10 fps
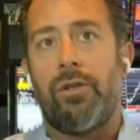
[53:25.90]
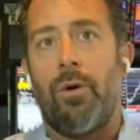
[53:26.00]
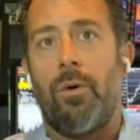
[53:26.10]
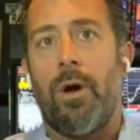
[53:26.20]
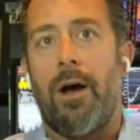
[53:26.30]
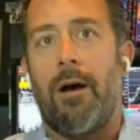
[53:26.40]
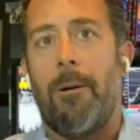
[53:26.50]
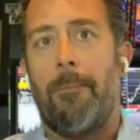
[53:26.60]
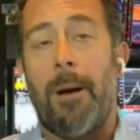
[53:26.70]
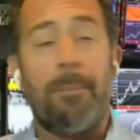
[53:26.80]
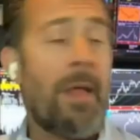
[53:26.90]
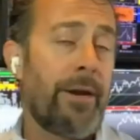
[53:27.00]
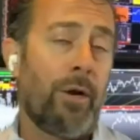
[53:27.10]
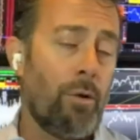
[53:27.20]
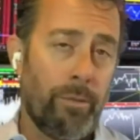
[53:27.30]
So um, I'm
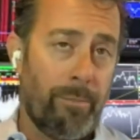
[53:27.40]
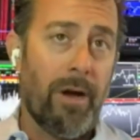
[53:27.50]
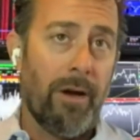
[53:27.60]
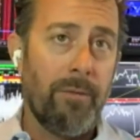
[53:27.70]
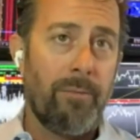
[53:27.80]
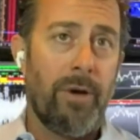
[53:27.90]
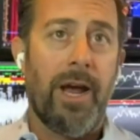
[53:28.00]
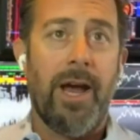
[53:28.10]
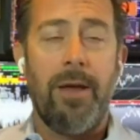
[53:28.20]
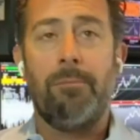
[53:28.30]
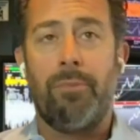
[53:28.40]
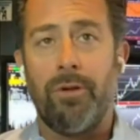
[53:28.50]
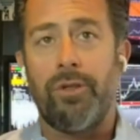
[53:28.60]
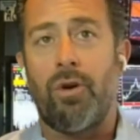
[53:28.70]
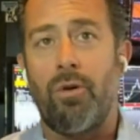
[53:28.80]
not a gold bug, but I am
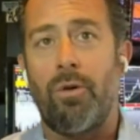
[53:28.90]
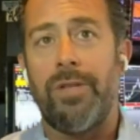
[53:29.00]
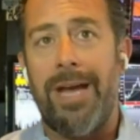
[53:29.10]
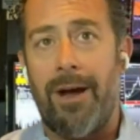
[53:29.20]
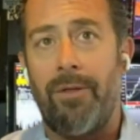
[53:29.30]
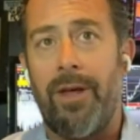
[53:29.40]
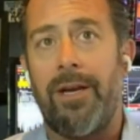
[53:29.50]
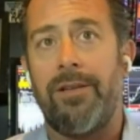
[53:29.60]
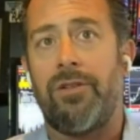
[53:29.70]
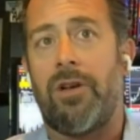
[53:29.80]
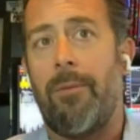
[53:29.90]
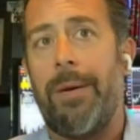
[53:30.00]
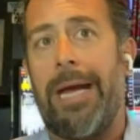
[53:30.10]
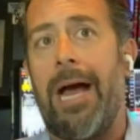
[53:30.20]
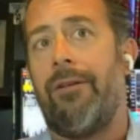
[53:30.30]
bullish gold now that it is
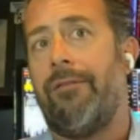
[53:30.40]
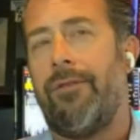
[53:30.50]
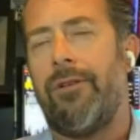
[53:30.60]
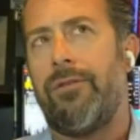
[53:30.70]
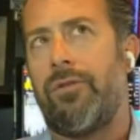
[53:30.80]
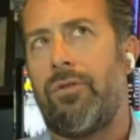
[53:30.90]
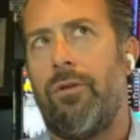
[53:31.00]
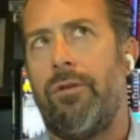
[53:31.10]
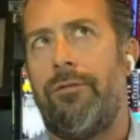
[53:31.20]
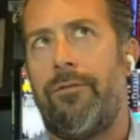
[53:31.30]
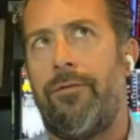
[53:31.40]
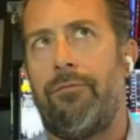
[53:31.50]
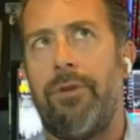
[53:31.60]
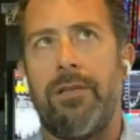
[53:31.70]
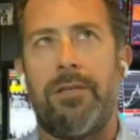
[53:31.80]
coming out of a sort of
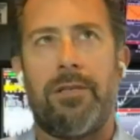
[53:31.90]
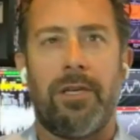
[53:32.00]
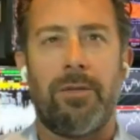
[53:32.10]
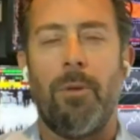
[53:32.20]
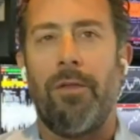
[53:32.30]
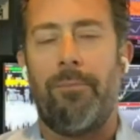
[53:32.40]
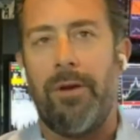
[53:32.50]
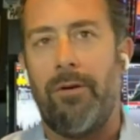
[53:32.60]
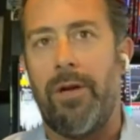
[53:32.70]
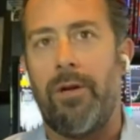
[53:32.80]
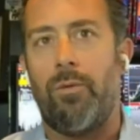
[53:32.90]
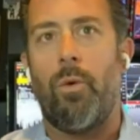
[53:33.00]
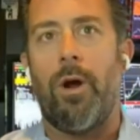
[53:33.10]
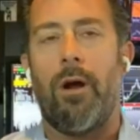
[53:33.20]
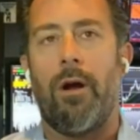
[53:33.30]
three to six month period
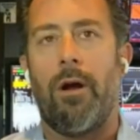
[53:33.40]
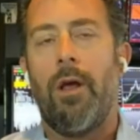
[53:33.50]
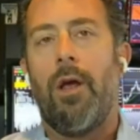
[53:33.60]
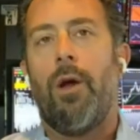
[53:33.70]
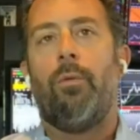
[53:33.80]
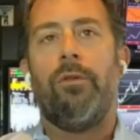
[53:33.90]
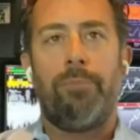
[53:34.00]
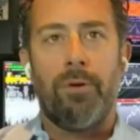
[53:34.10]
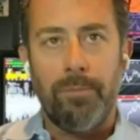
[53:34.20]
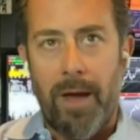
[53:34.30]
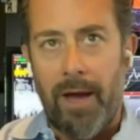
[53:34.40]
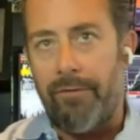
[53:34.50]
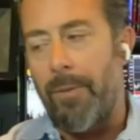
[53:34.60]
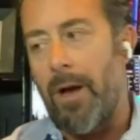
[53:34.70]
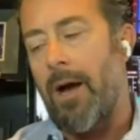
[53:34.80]
where we pulled
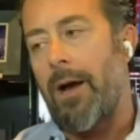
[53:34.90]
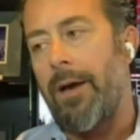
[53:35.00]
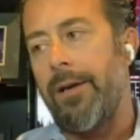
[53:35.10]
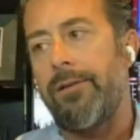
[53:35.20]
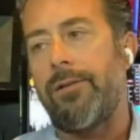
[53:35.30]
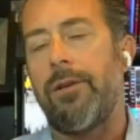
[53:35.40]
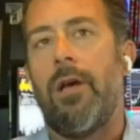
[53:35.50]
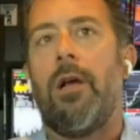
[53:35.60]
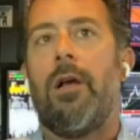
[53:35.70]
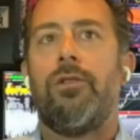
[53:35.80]
back from the highs